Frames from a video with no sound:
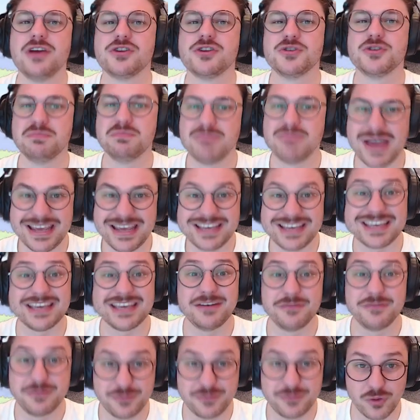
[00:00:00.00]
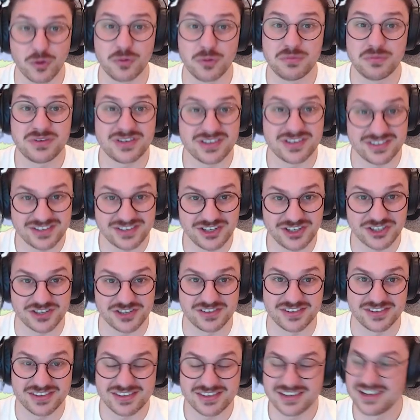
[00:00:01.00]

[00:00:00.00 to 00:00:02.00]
to make informed decisions.